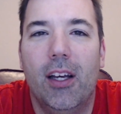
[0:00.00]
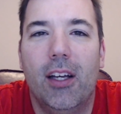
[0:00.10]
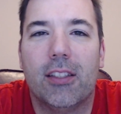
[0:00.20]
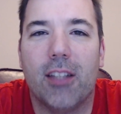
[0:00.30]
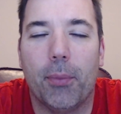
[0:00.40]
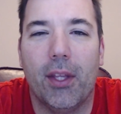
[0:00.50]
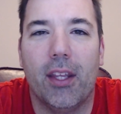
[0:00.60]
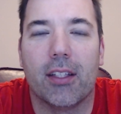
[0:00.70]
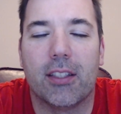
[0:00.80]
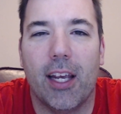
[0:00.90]
something
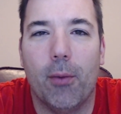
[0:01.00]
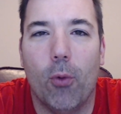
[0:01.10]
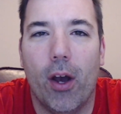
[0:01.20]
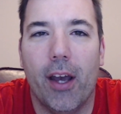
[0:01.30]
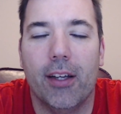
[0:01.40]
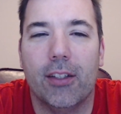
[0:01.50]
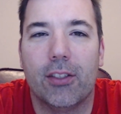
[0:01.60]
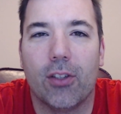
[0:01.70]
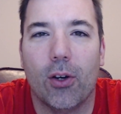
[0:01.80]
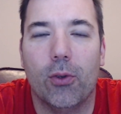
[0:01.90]
the same way.
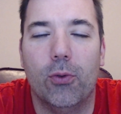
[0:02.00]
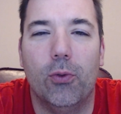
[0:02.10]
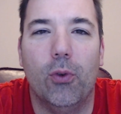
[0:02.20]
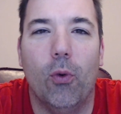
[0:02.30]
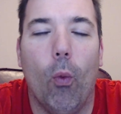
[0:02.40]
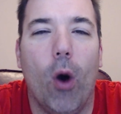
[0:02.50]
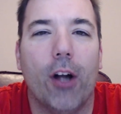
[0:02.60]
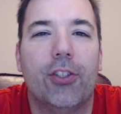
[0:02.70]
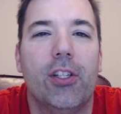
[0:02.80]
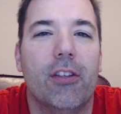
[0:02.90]
So
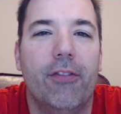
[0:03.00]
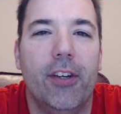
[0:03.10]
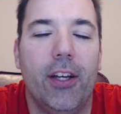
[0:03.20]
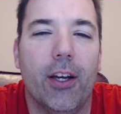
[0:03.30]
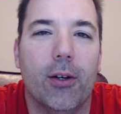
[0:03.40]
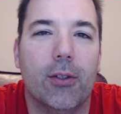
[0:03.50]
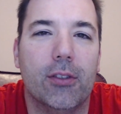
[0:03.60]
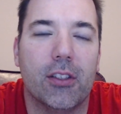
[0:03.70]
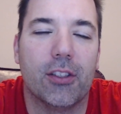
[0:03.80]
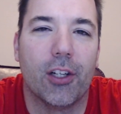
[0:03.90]
watching the videos
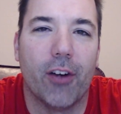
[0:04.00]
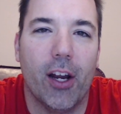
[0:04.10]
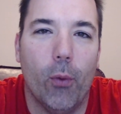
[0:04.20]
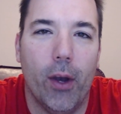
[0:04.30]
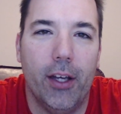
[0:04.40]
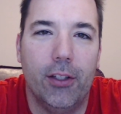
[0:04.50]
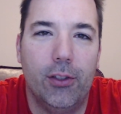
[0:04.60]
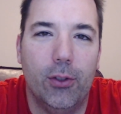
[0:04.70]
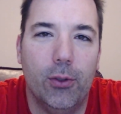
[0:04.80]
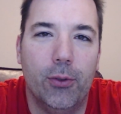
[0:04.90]
is a great way
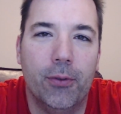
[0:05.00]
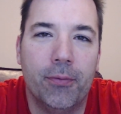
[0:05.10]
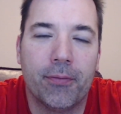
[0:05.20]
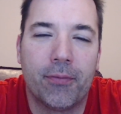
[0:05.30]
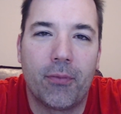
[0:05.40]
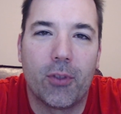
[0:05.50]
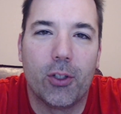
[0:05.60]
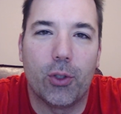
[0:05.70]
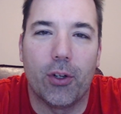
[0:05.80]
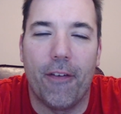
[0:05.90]
to
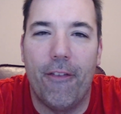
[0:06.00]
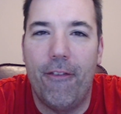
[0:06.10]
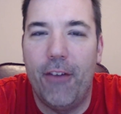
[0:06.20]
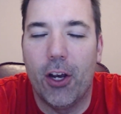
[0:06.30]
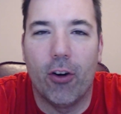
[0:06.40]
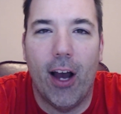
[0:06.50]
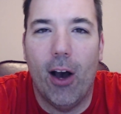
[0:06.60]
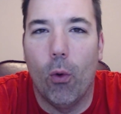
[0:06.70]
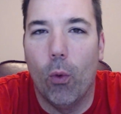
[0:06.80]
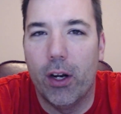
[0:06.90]
sort of figure
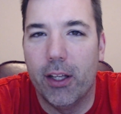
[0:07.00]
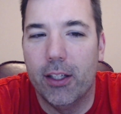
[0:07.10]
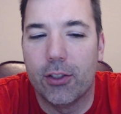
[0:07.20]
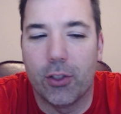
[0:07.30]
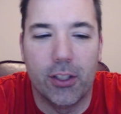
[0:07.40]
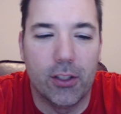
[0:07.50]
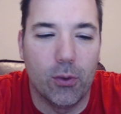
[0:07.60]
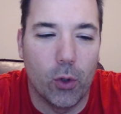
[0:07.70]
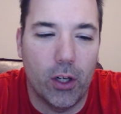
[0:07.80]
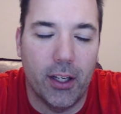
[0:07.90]
out what is or isn't
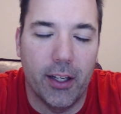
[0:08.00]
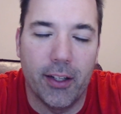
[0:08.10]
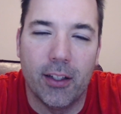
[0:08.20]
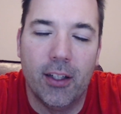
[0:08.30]
working